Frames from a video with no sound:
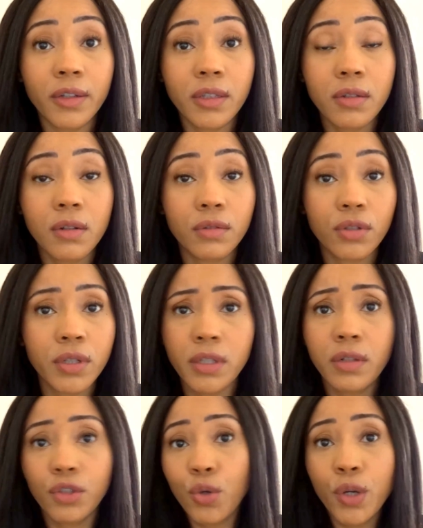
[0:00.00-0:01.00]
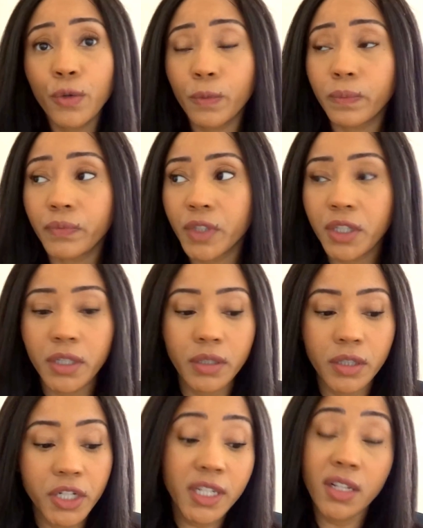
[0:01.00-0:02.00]
It's not true.
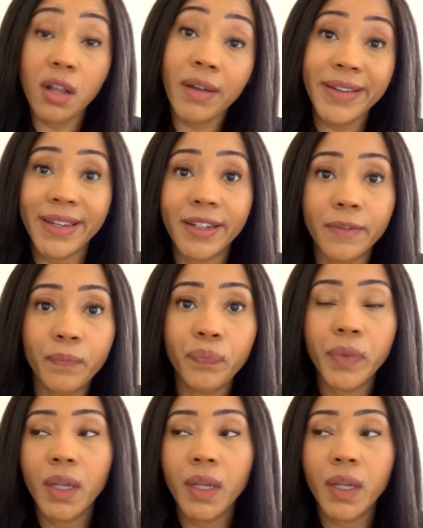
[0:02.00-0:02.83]
She's lying.